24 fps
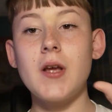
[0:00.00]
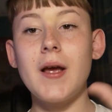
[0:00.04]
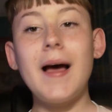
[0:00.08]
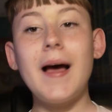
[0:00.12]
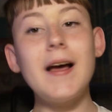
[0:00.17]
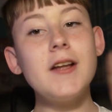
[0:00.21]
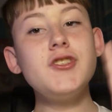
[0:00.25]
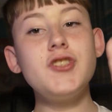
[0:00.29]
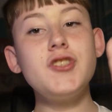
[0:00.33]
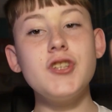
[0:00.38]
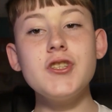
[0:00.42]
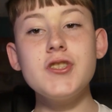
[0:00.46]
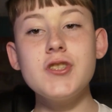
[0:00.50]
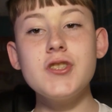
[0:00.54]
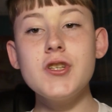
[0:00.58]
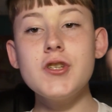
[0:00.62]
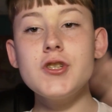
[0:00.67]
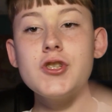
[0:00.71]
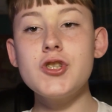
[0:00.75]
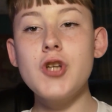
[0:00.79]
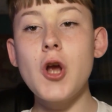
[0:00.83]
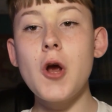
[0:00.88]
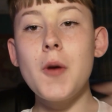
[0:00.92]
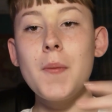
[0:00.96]
And just to
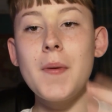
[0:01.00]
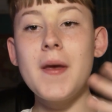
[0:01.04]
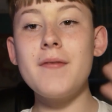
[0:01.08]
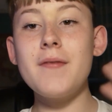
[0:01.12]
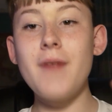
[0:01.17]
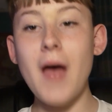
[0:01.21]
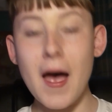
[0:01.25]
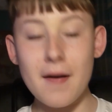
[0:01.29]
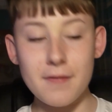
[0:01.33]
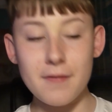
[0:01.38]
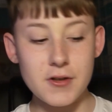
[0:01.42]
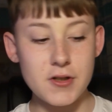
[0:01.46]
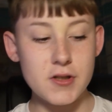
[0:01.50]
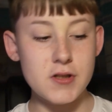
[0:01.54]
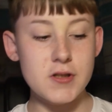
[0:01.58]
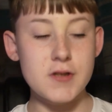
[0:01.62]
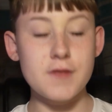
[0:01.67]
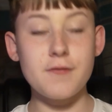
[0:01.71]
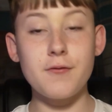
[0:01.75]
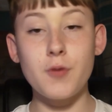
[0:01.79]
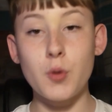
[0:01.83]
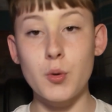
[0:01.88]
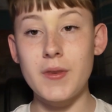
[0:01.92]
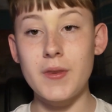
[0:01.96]
show a bit of
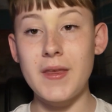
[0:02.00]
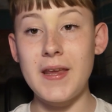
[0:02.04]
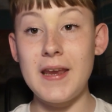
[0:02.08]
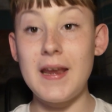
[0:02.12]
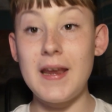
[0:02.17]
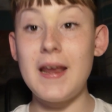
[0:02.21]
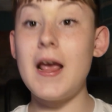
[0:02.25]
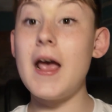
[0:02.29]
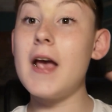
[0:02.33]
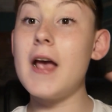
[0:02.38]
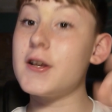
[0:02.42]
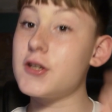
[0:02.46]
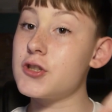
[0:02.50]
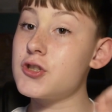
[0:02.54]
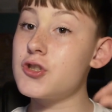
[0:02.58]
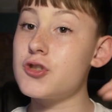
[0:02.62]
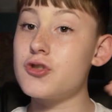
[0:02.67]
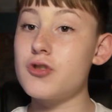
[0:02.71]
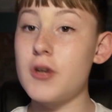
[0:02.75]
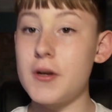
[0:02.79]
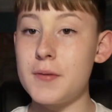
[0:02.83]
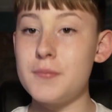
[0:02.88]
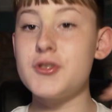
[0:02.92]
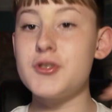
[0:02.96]
evidence for the
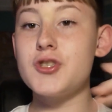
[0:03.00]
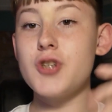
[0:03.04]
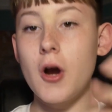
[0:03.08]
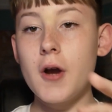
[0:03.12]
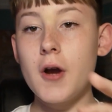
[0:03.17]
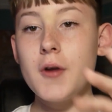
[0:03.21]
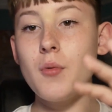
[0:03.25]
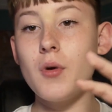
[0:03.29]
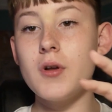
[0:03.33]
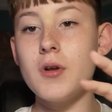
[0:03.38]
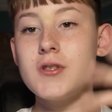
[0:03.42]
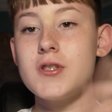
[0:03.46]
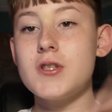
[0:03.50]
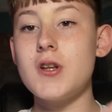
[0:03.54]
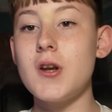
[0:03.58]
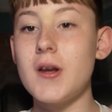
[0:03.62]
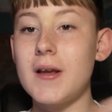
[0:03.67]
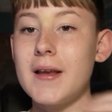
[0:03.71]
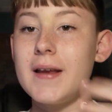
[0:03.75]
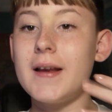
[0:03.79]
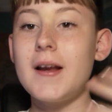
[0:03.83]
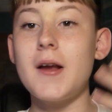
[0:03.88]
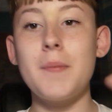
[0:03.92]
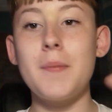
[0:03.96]
extreme shine ones
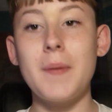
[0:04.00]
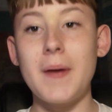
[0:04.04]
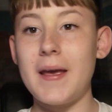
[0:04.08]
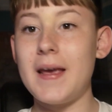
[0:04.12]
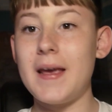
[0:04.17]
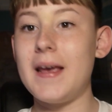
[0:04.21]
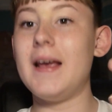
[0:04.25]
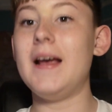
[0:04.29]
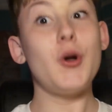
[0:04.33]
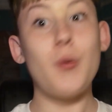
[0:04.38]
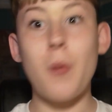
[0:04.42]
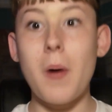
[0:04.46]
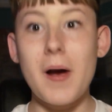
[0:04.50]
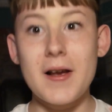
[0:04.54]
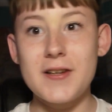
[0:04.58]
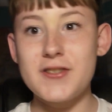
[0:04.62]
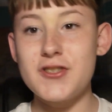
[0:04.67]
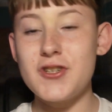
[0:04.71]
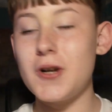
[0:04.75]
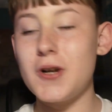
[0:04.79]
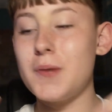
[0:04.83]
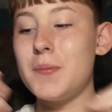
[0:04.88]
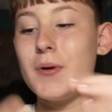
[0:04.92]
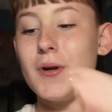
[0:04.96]
looking a bit
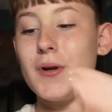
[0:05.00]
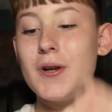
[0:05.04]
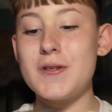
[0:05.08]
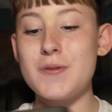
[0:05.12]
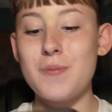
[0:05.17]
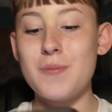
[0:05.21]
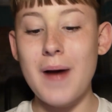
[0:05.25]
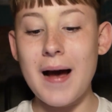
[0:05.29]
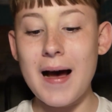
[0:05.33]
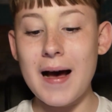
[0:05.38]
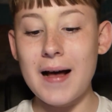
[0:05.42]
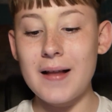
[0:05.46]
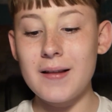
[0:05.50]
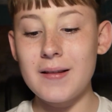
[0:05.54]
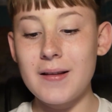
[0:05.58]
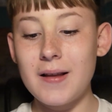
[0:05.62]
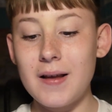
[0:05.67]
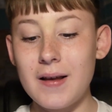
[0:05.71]
questionable as well,